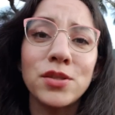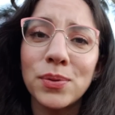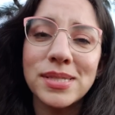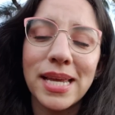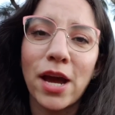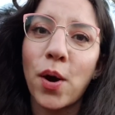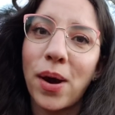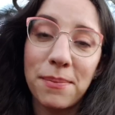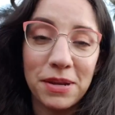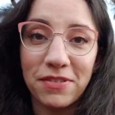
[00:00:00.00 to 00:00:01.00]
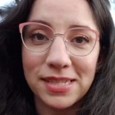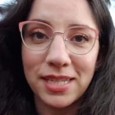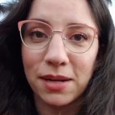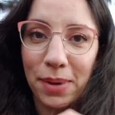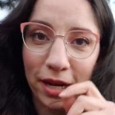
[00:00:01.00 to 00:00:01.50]
Don't say, oh, I'm
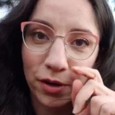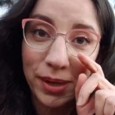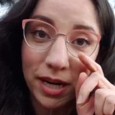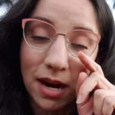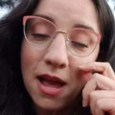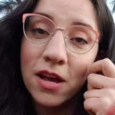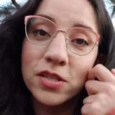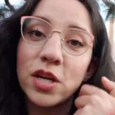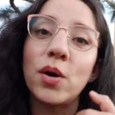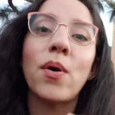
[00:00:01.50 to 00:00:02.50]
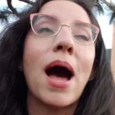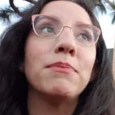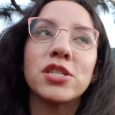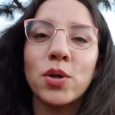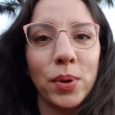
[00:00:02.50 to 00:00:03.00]
investing in my career, so
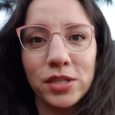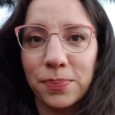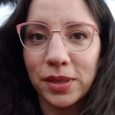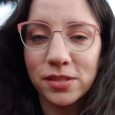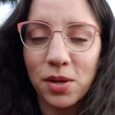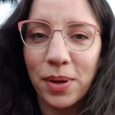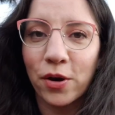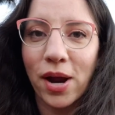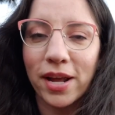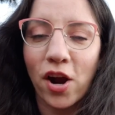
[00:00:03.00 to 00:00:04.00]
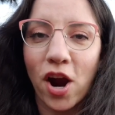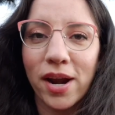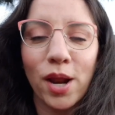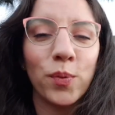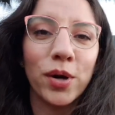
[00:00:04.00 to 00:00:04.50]
I'm just going to put this on my credit
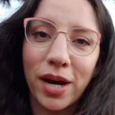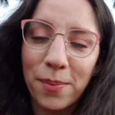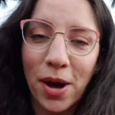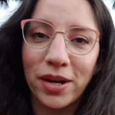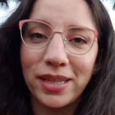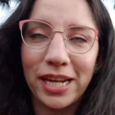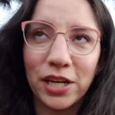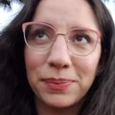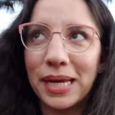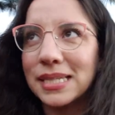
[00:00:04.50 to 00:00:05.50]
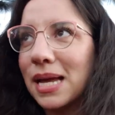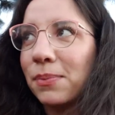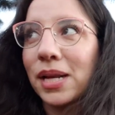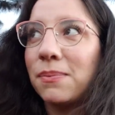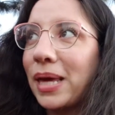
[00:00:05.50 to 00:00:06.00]
card and worry about it later because
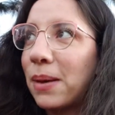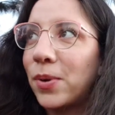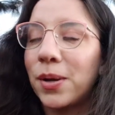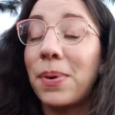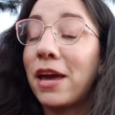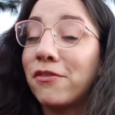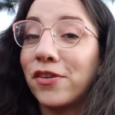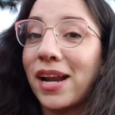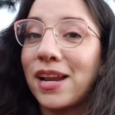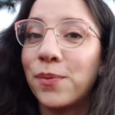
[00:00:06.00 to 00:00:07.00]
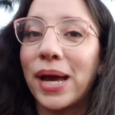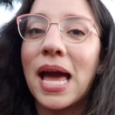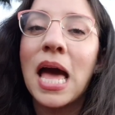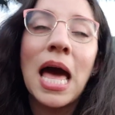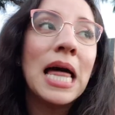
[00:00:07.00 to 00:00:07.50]
I'm going to be able to pay for it anyway.
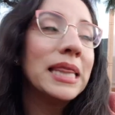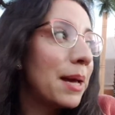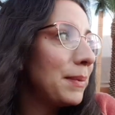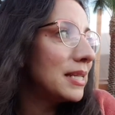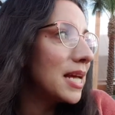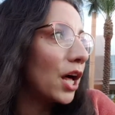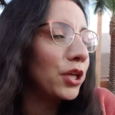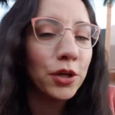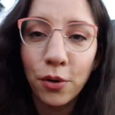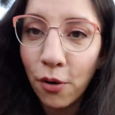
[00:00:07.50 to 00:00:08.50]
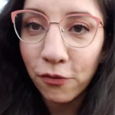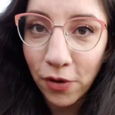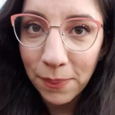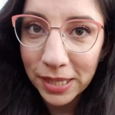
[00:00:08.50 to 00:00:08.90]
Let me tell you from